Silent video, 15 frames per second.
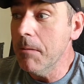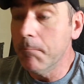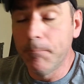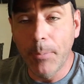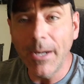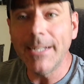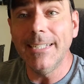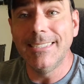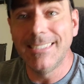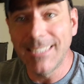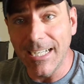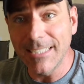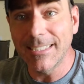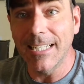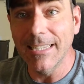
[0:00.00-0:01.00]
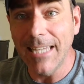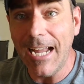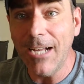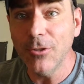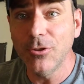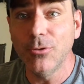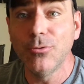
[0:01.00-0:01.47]
But it does
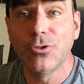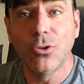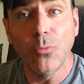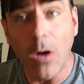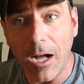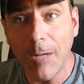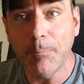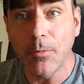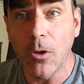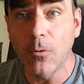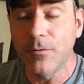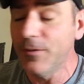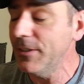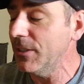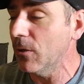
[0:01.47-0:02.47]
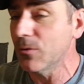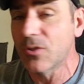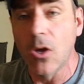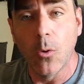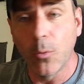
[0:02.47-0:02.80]
allow you to upload videos